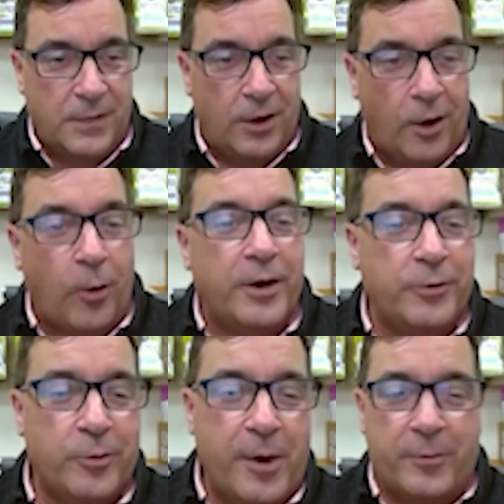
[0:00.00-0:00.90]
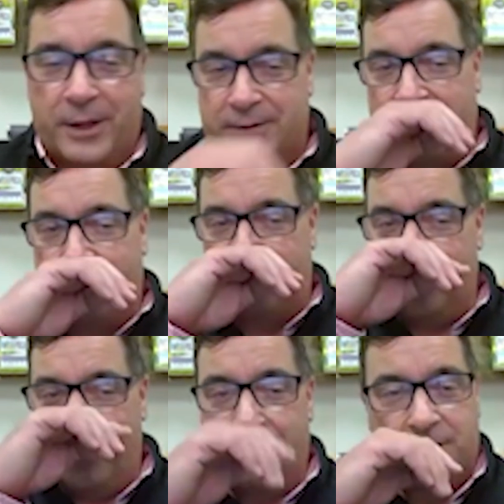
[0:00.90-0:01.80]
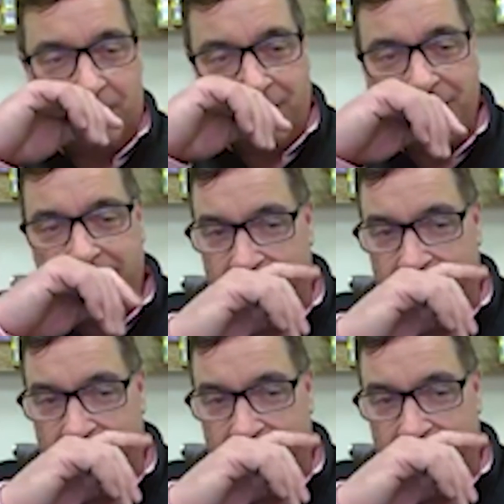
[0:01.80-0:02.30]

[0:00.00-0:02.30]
Oh, I didn't remember that. Stefan, you had it too?